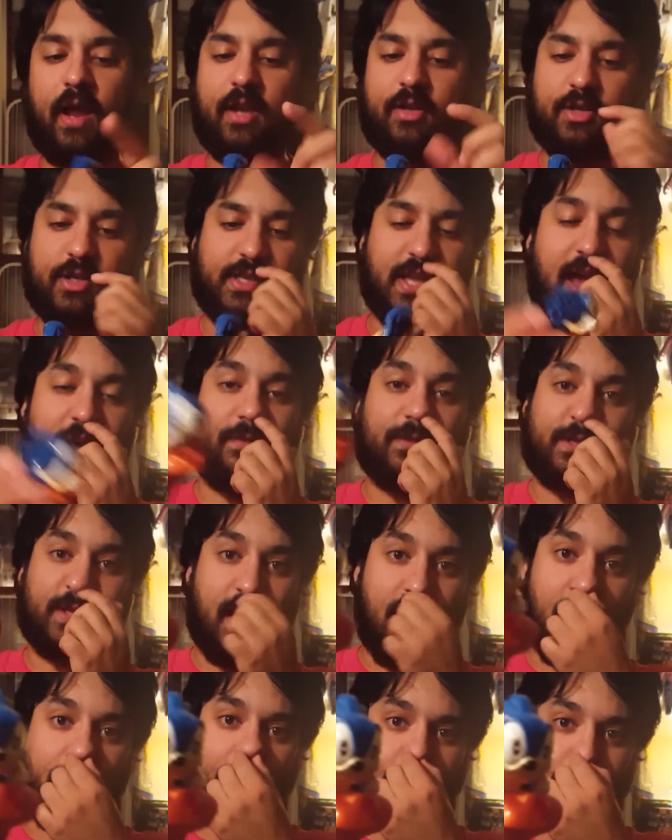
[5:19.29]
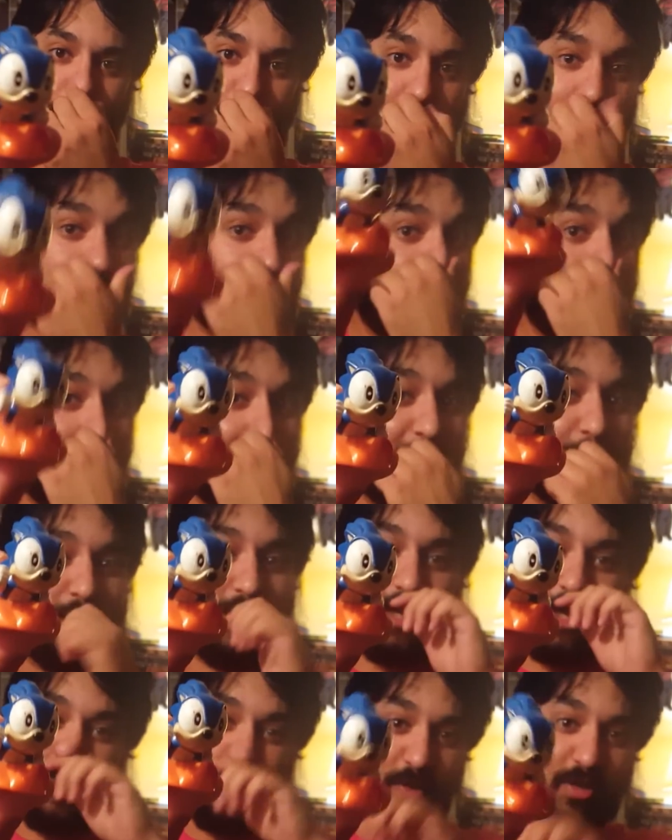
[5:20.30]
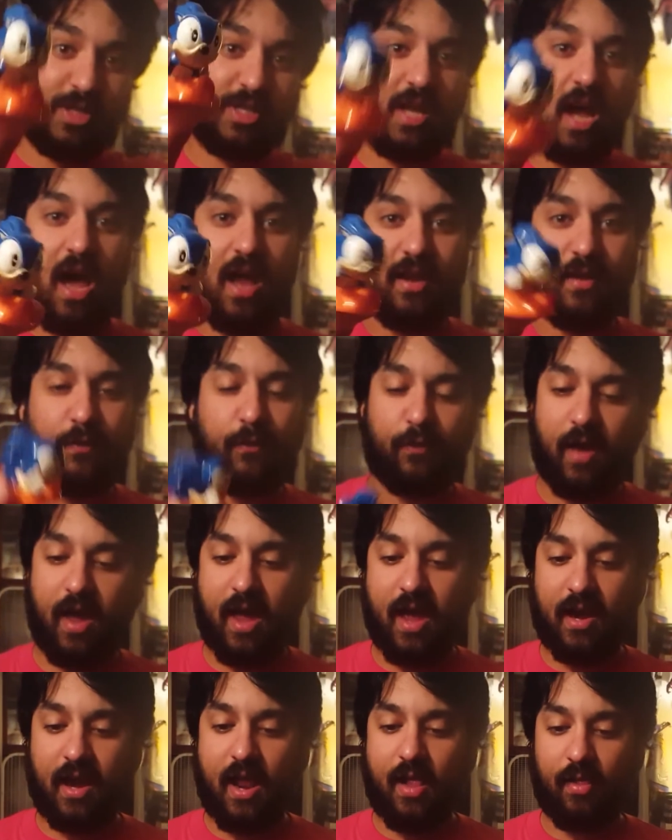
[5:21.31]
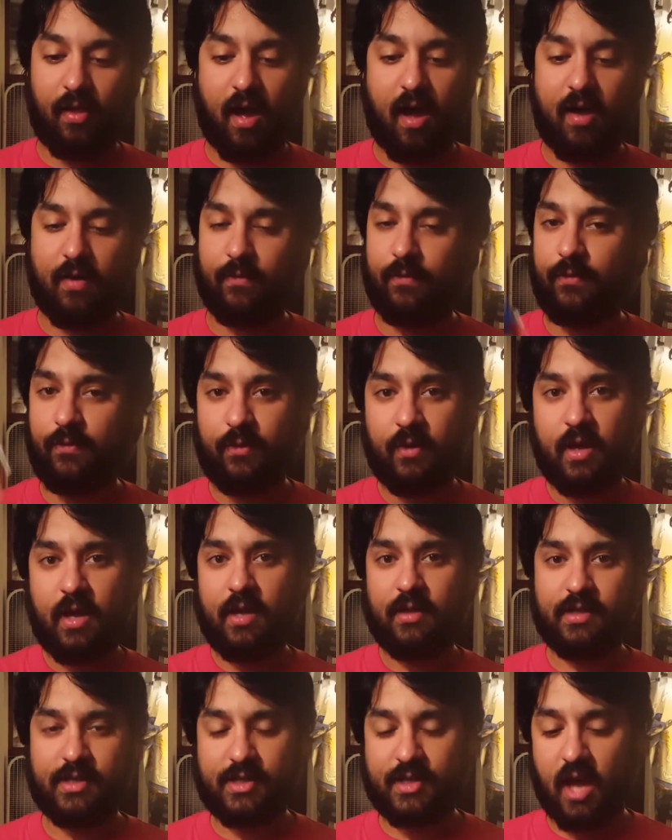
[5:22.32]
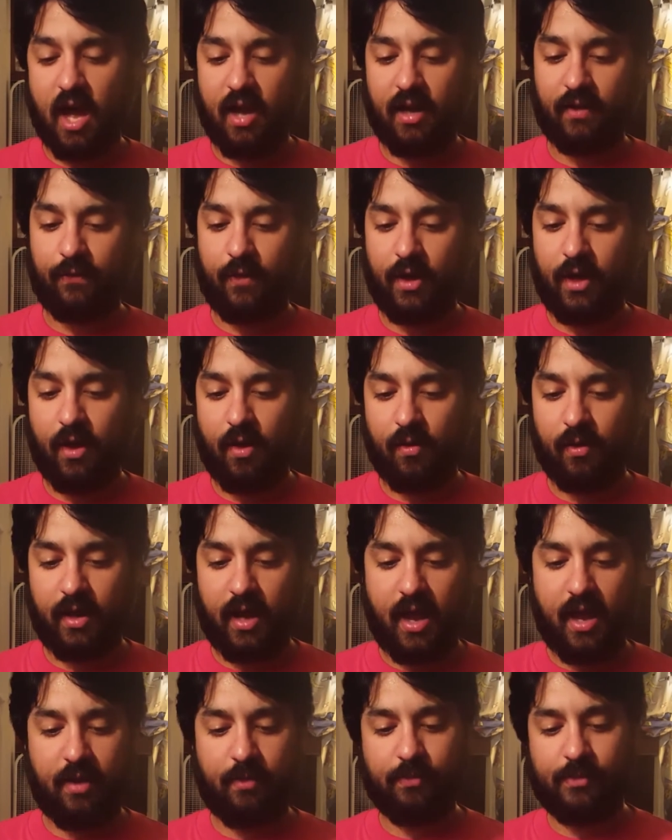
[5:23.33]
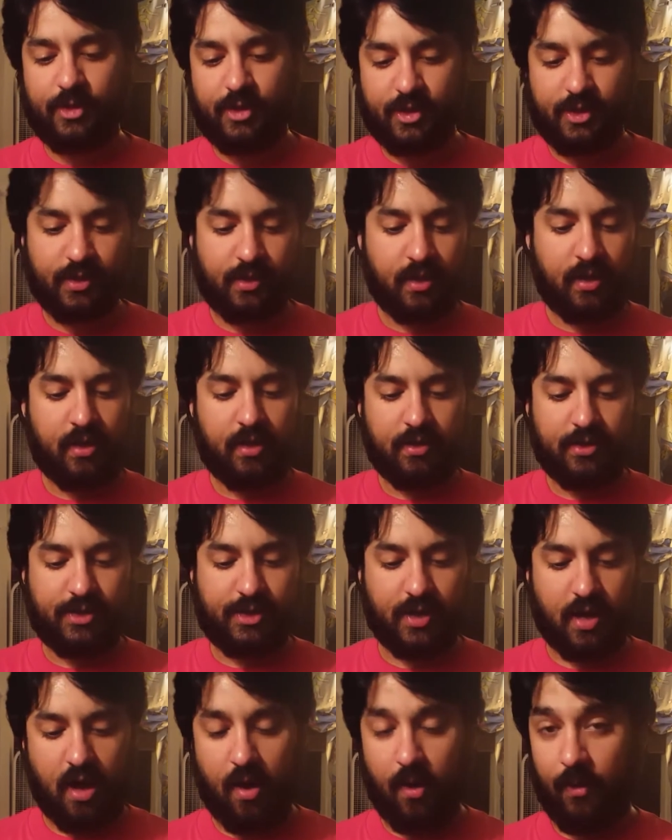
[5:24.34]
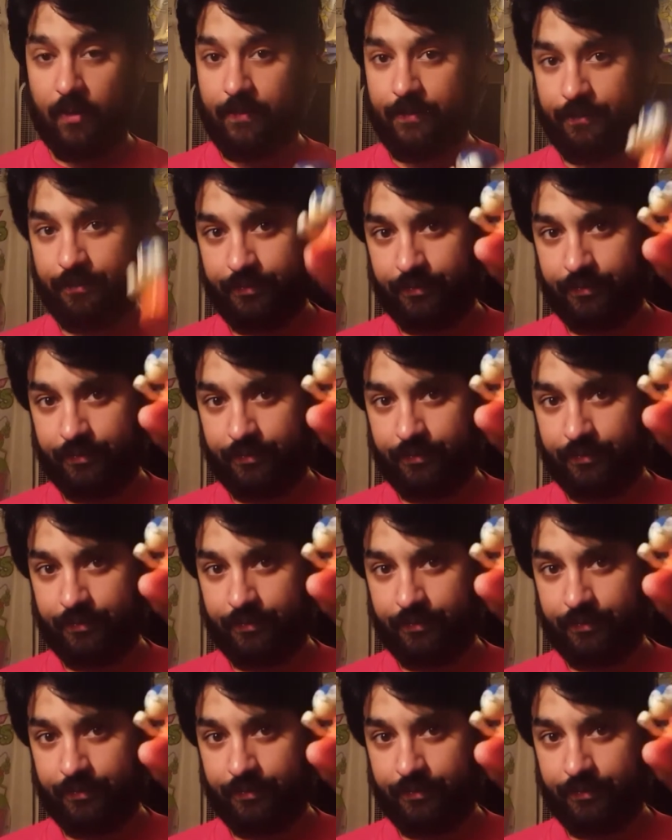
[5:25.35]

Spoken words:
I just have Sonic, but I'm a huge Sonic fan. I love the Sonic video games, so